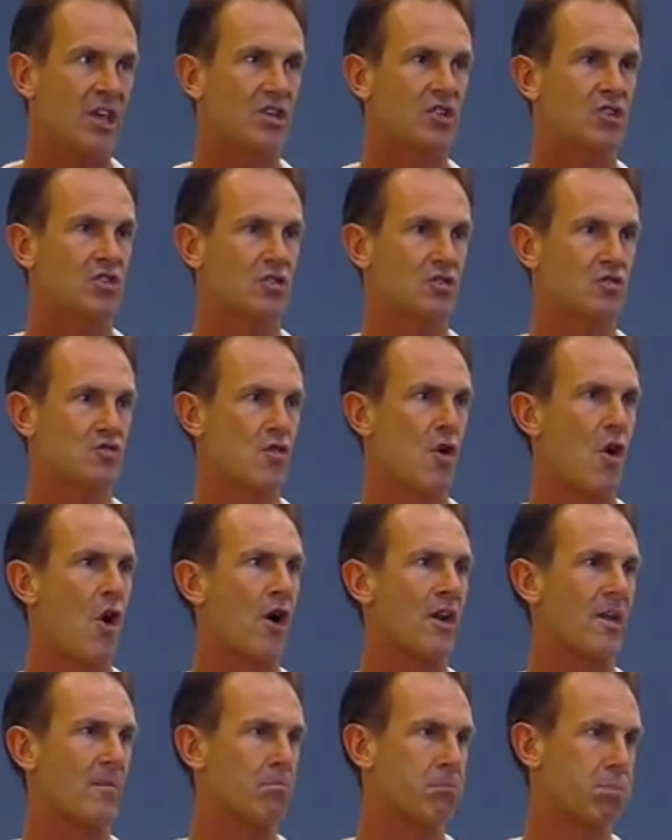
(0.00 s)
is to
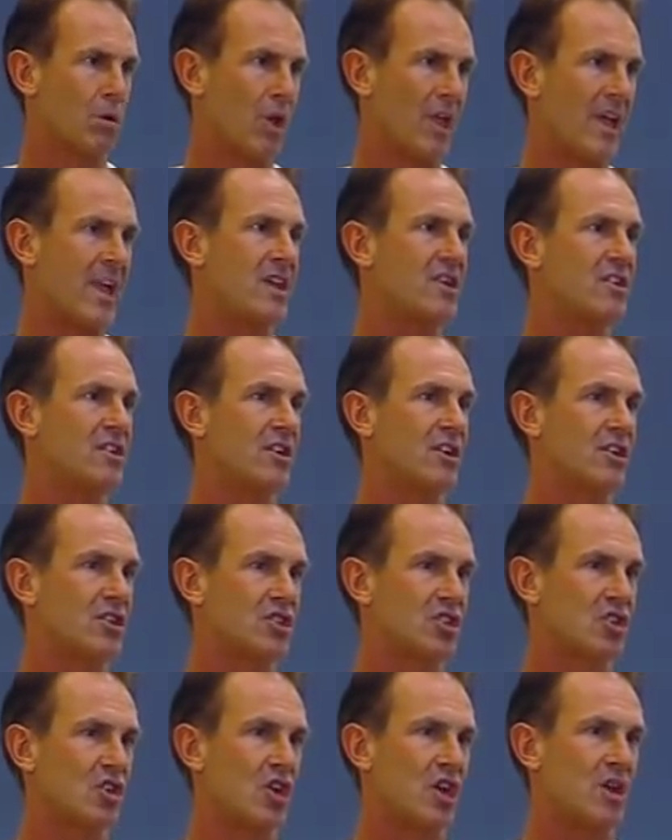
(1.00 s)
try to blend a
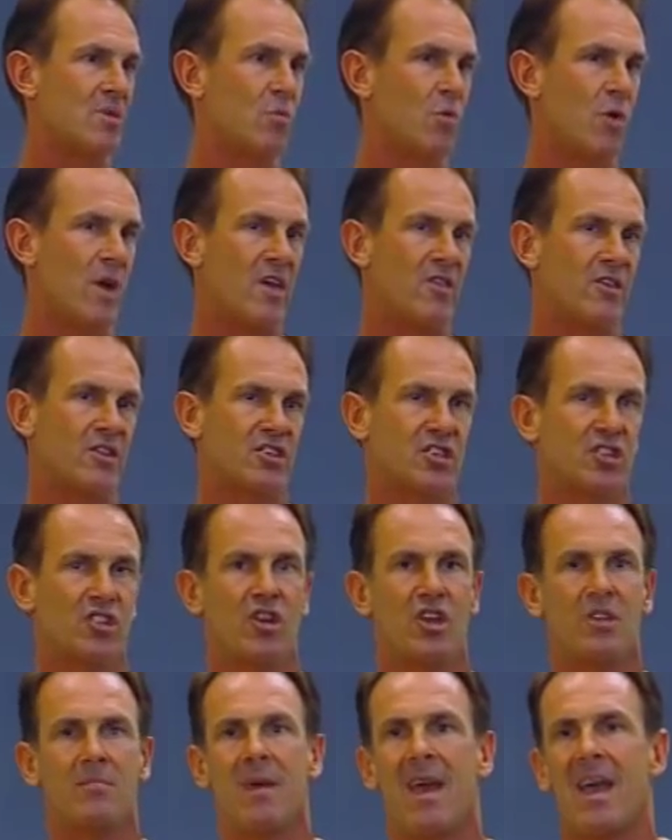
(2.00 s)
team where the
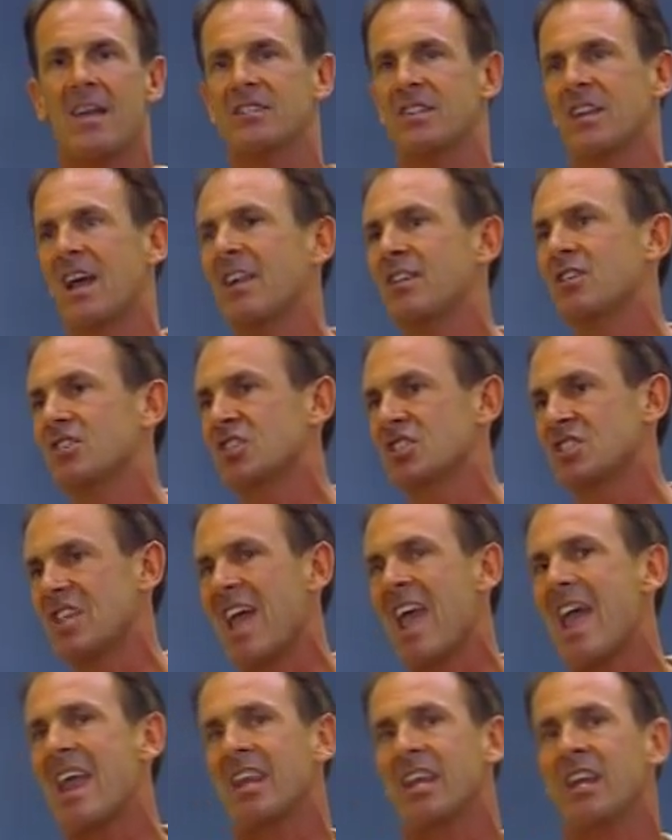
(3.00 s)
team has an
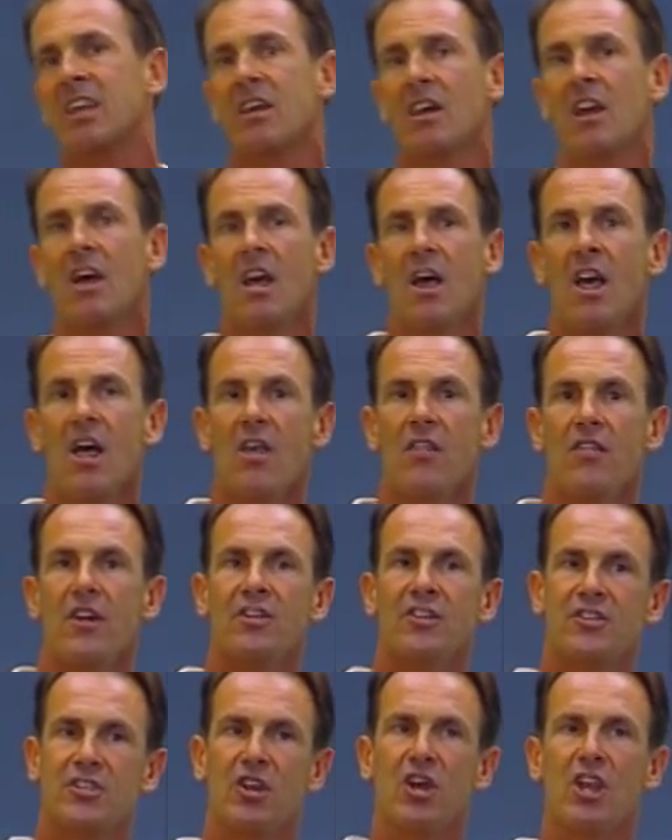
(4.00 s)
understanding
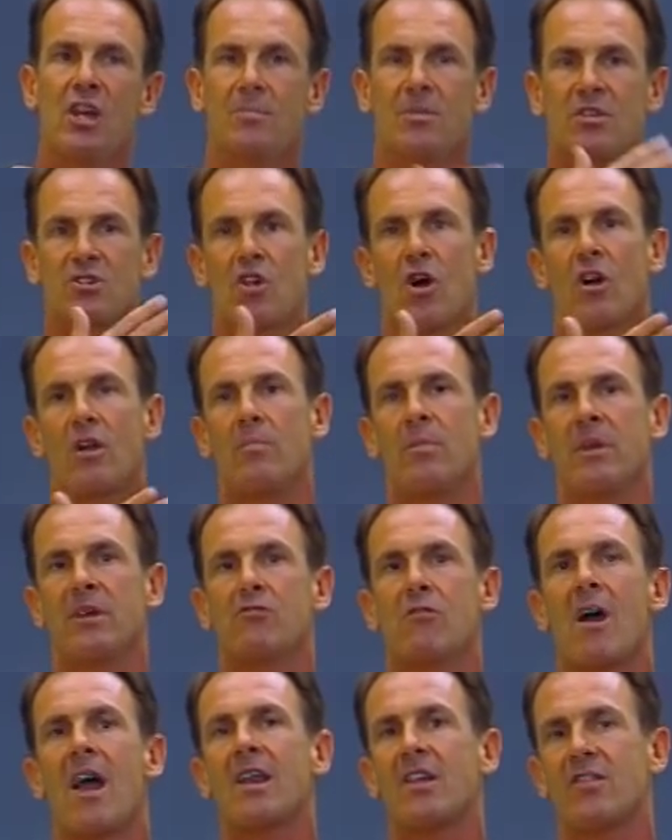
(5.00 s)
that team has got to be
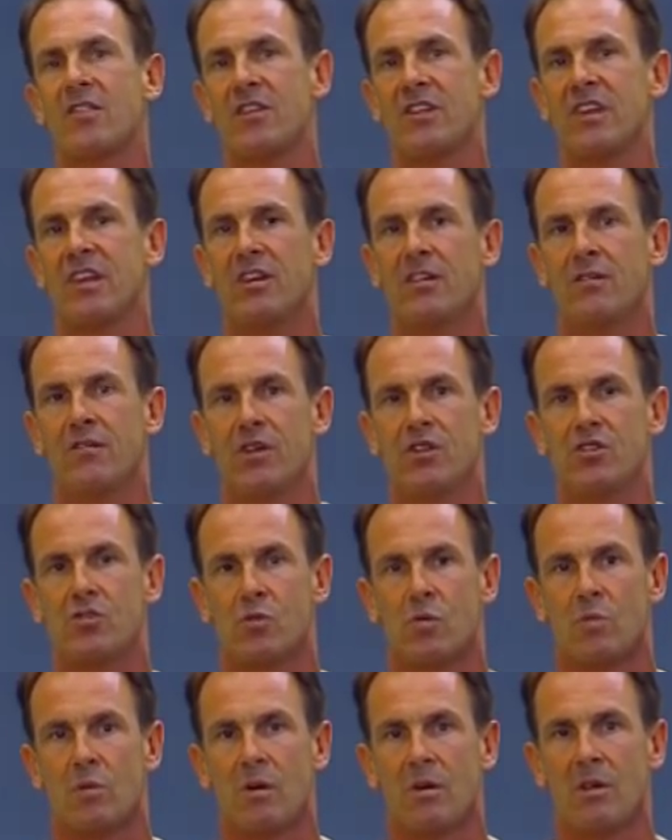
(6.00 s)
greater than the
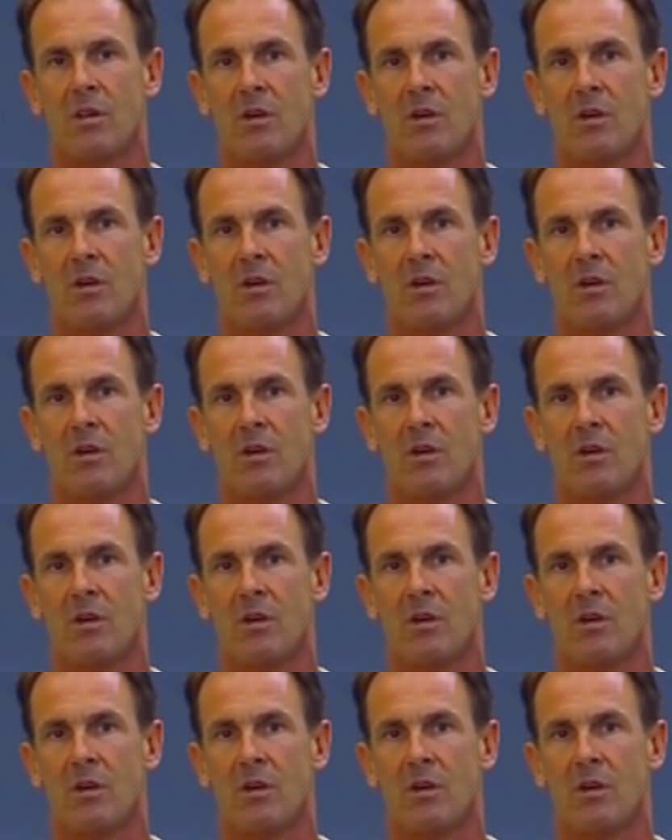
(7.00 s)
individual,